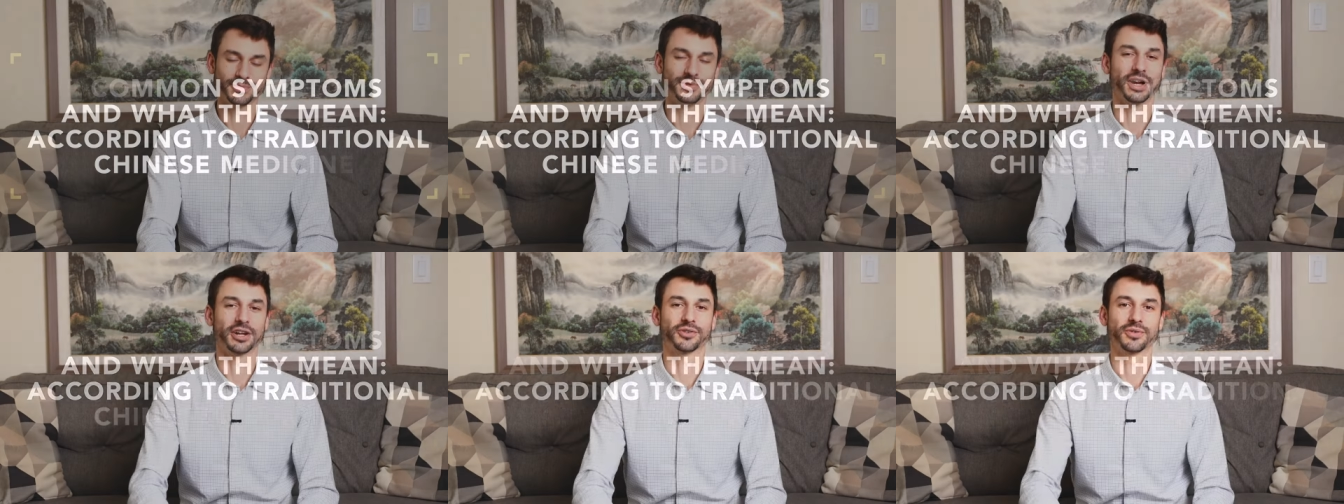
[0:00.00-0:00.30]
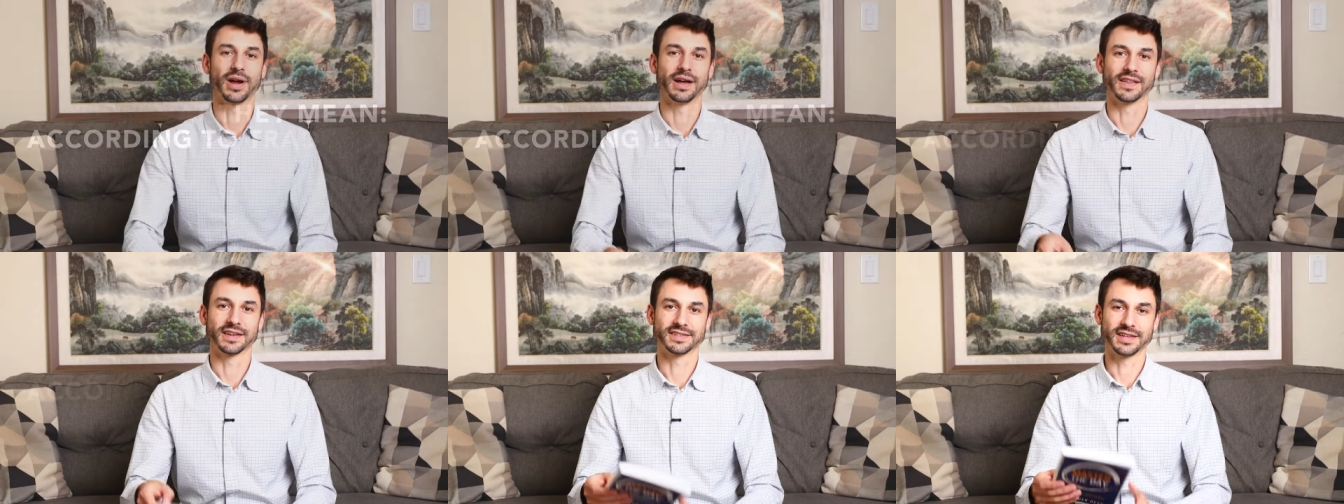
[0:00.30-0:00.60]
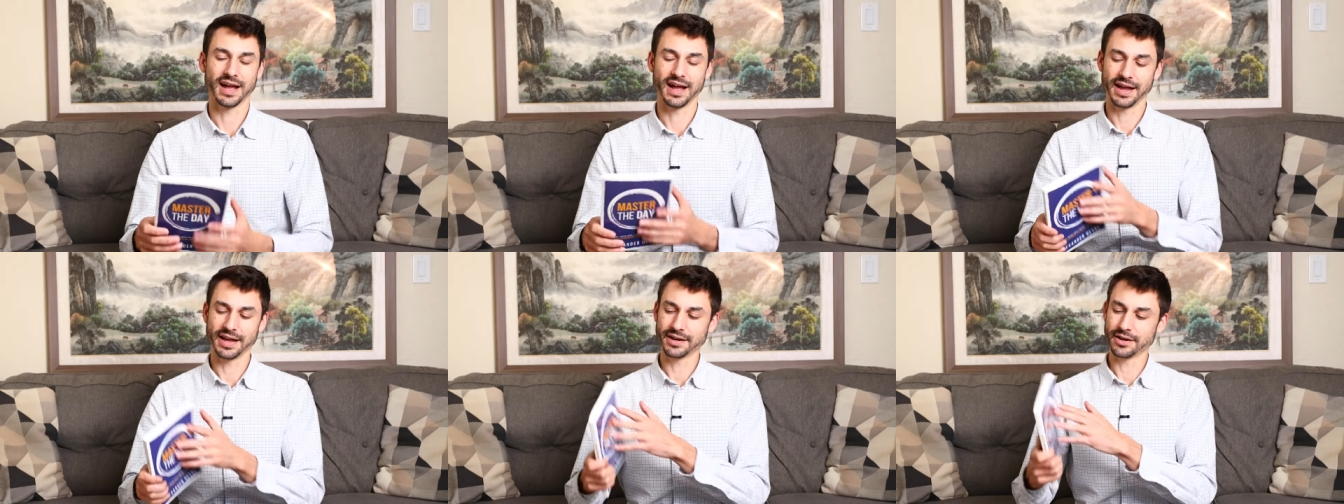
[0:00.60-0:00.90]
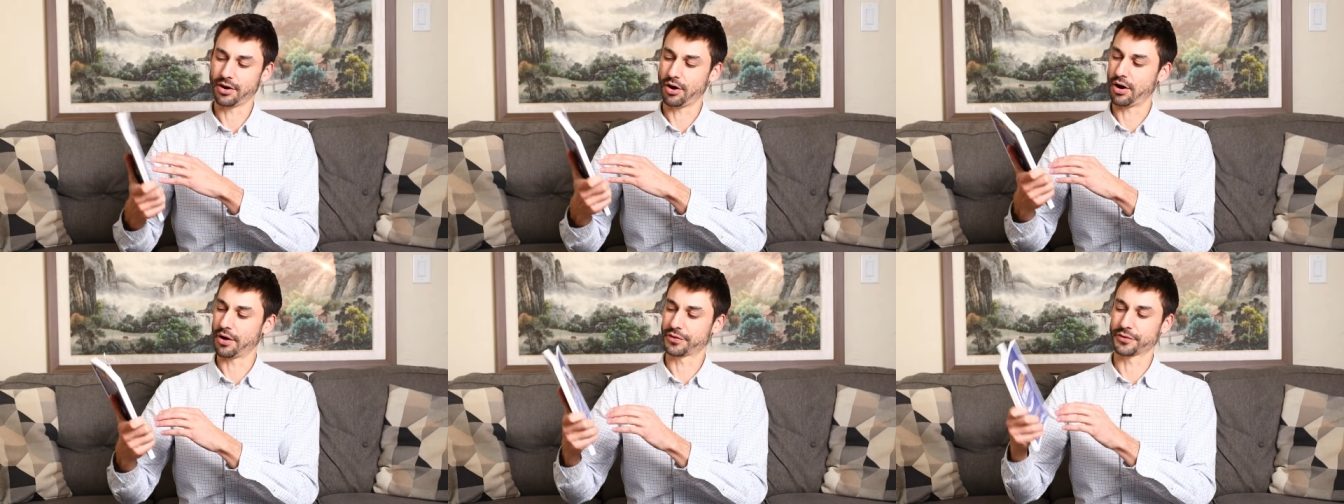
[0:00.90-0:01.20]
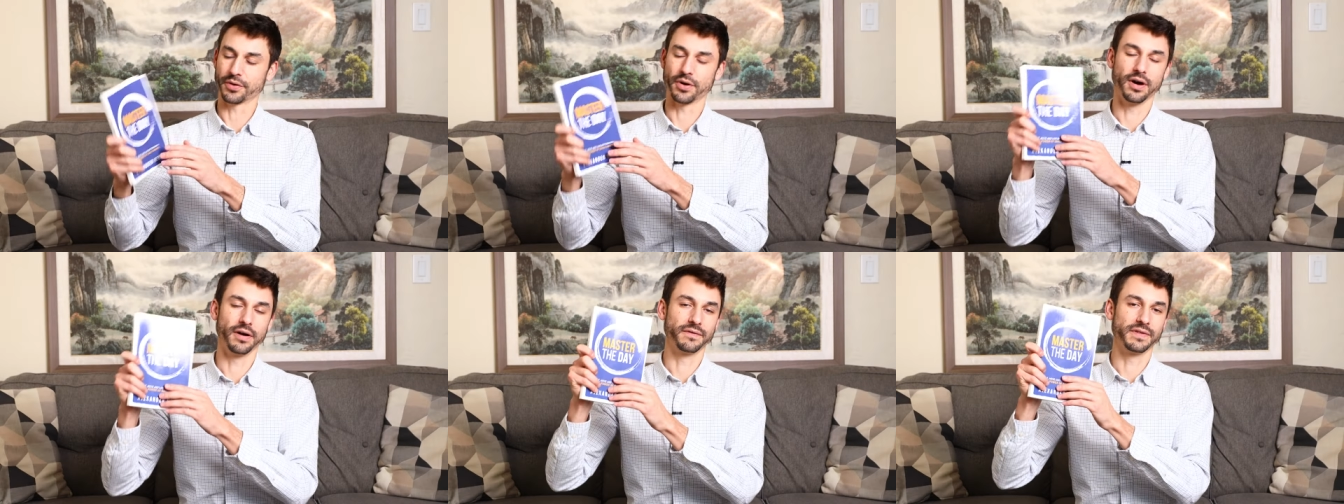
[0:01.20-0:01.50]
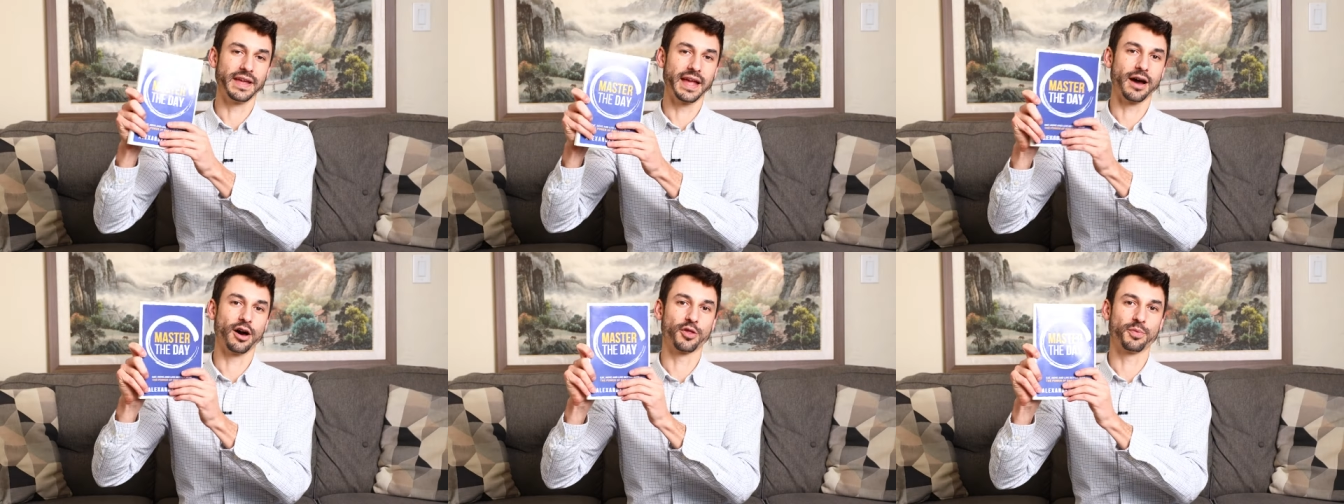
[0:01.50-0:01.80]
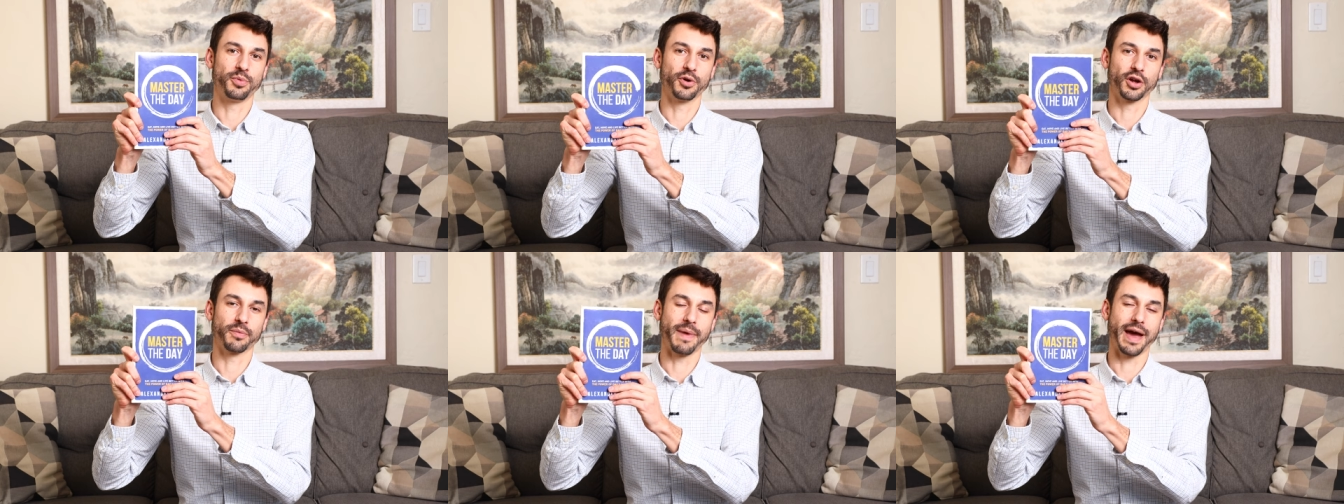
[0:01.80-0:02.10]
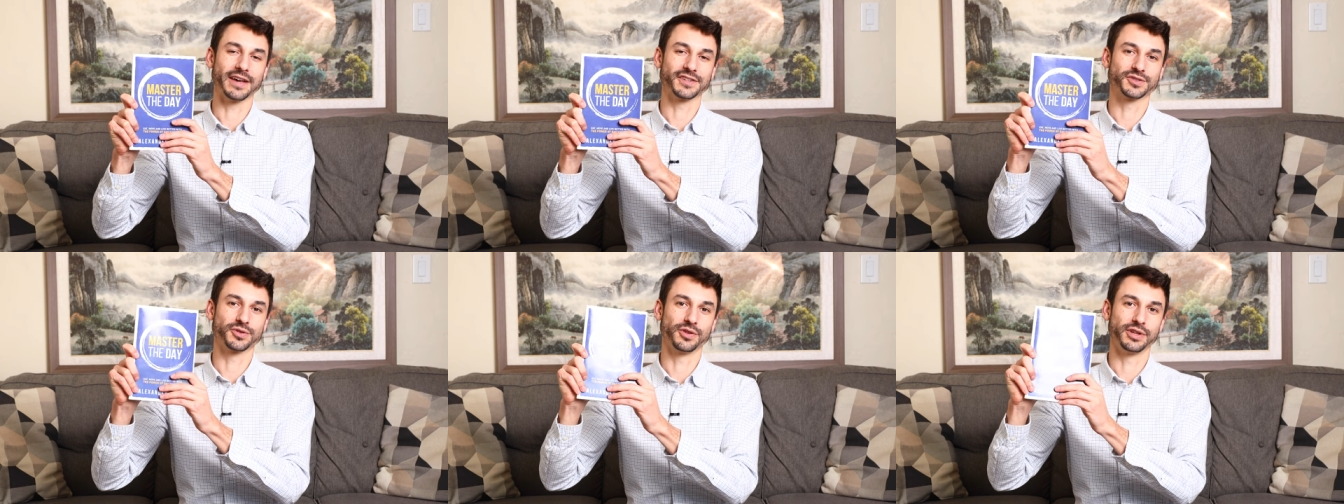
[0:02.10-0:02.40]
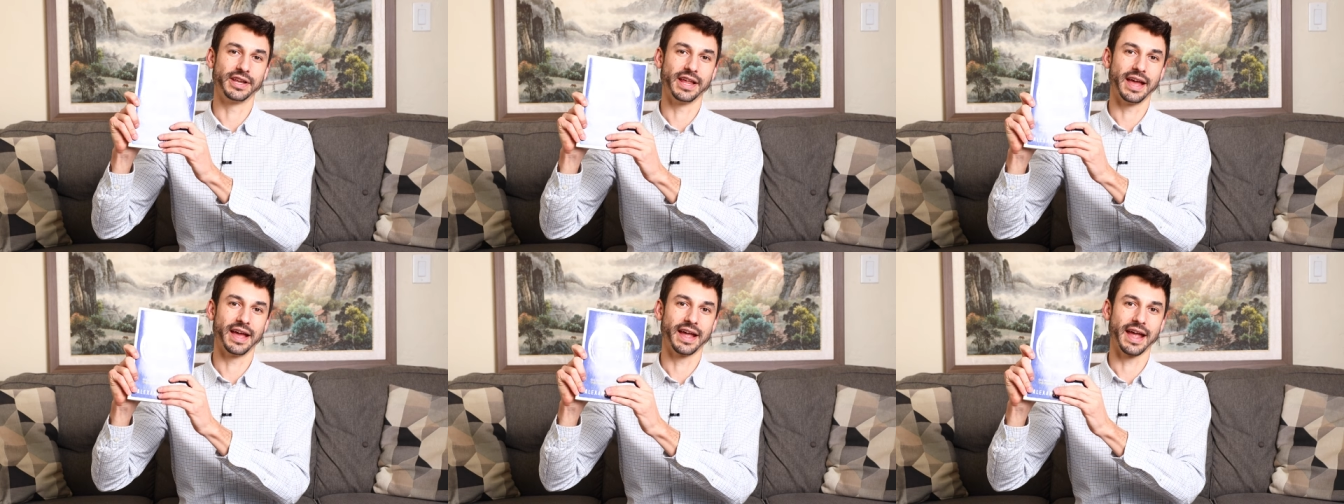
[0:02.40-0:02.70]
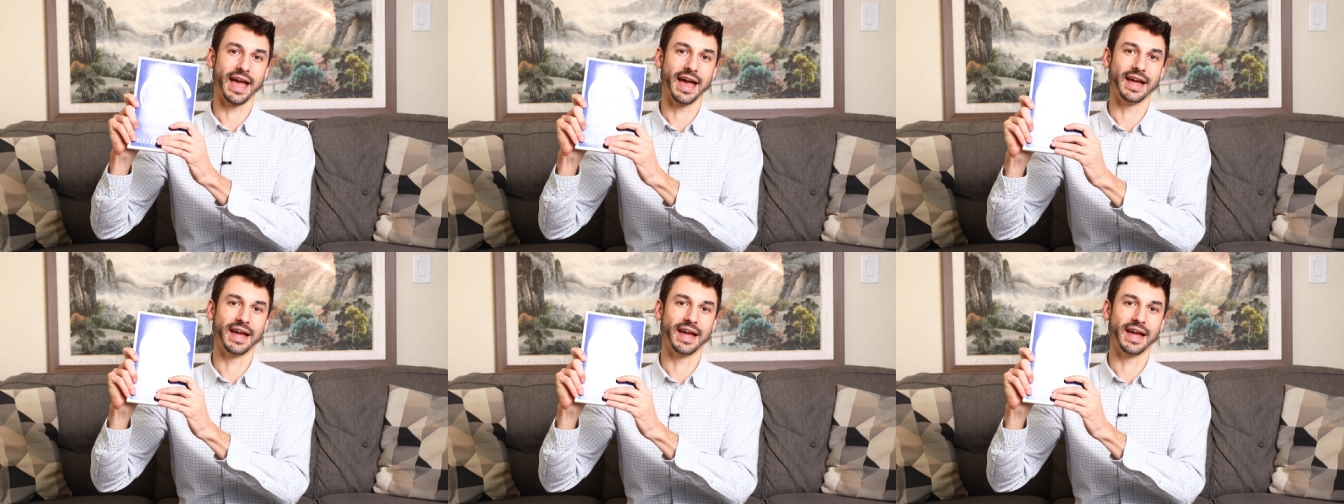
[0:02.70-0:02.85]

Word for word: I'm Dr. Alex Heyne, author of the health book Master of the Day